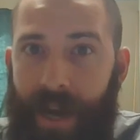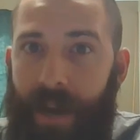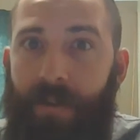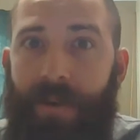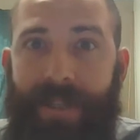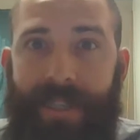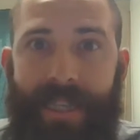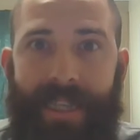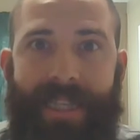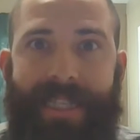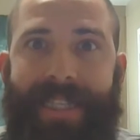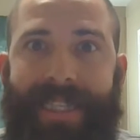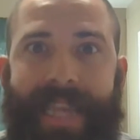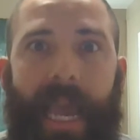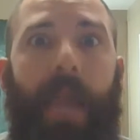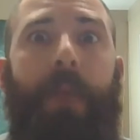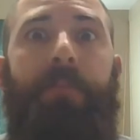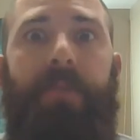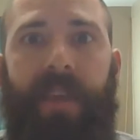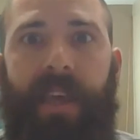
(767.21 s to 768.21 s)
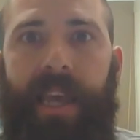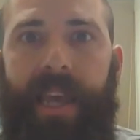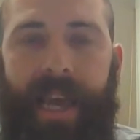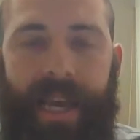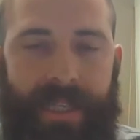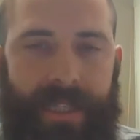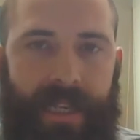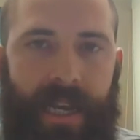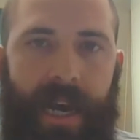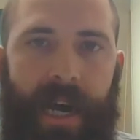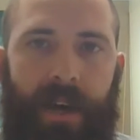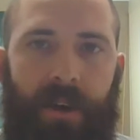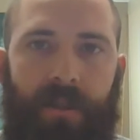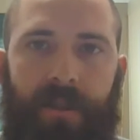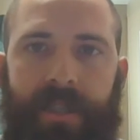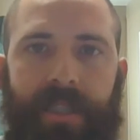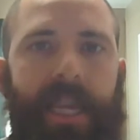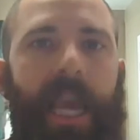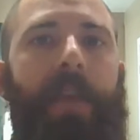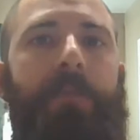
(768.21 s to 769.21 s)
He wasn't the same thing as God or the
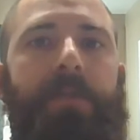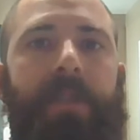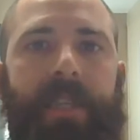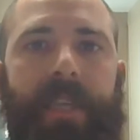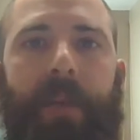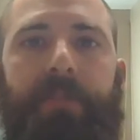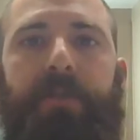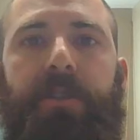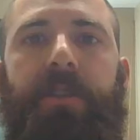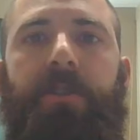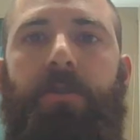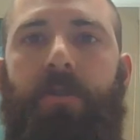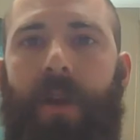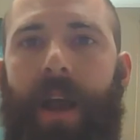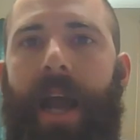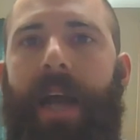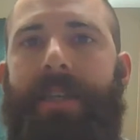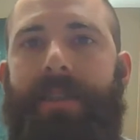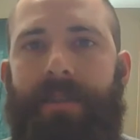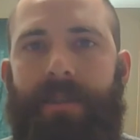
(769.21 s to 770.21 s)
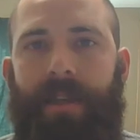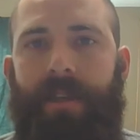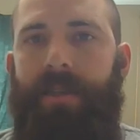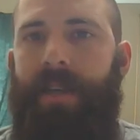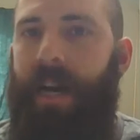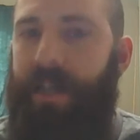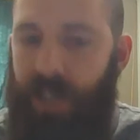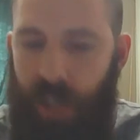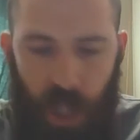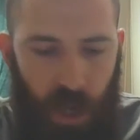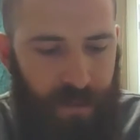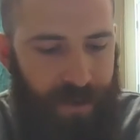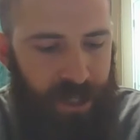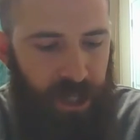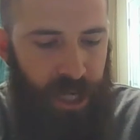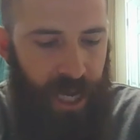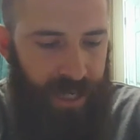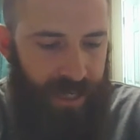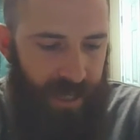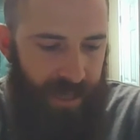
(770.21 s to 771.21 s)
same substance or essence as God. So they
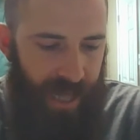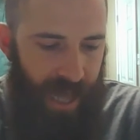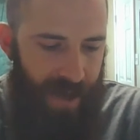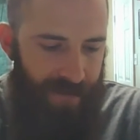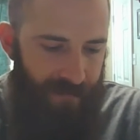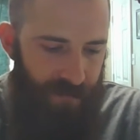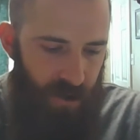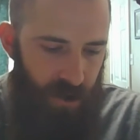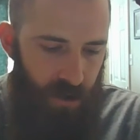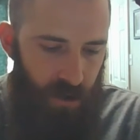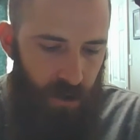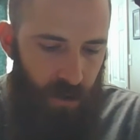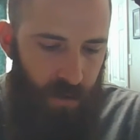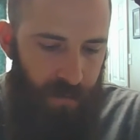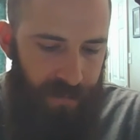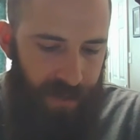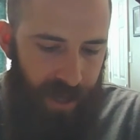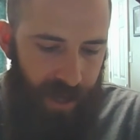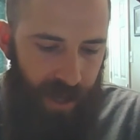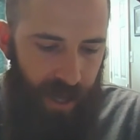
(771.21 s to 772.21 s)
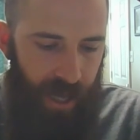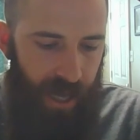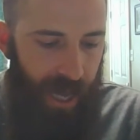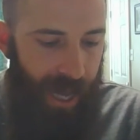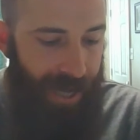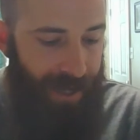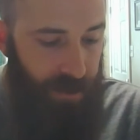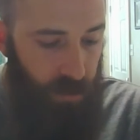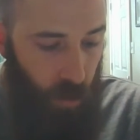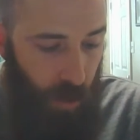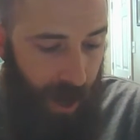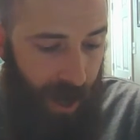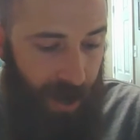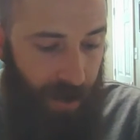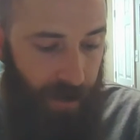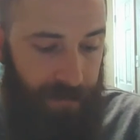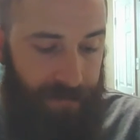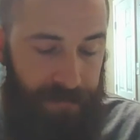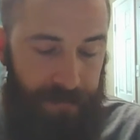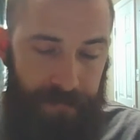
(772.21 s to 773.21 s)
rejected that view as
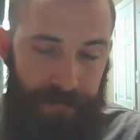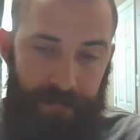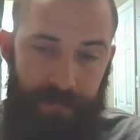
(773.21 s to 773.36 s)
well.